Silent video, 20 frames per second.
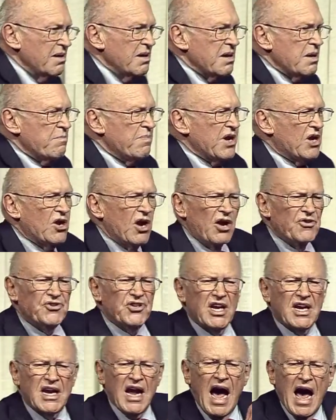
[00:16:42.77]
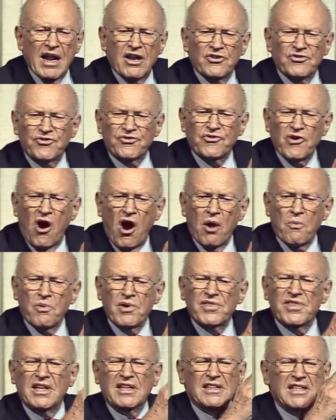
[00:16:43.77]
Because you got to start with
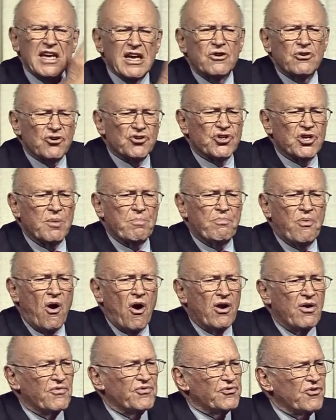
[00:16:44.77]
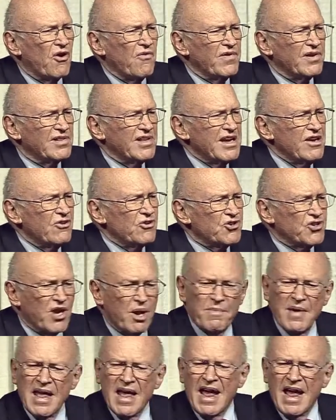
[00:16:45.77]
the leadership part of servant leadership.